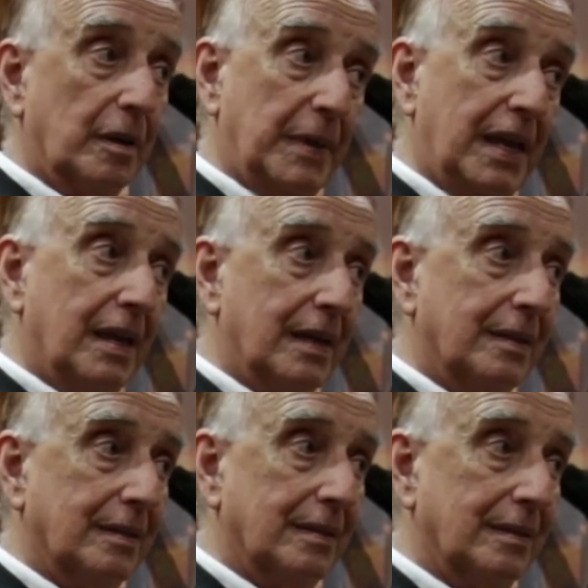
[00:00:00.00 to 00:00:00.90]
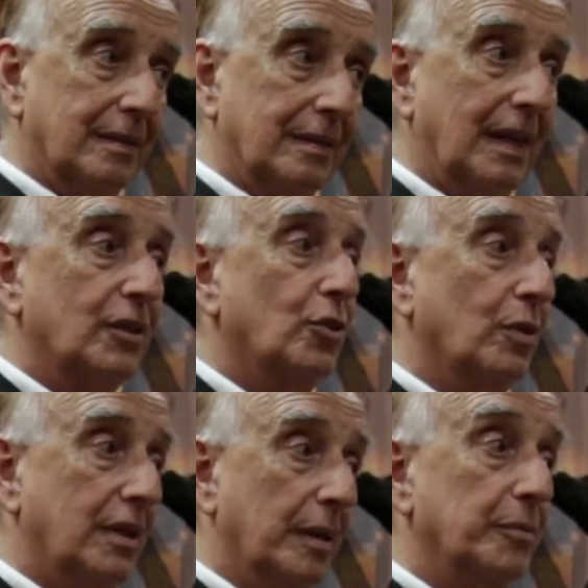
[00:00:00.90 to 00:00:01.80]
man next to a
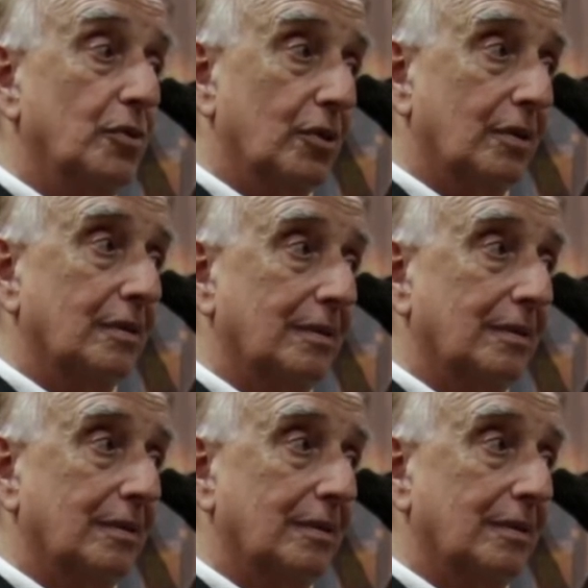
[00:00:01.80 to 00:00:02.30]
dumpster,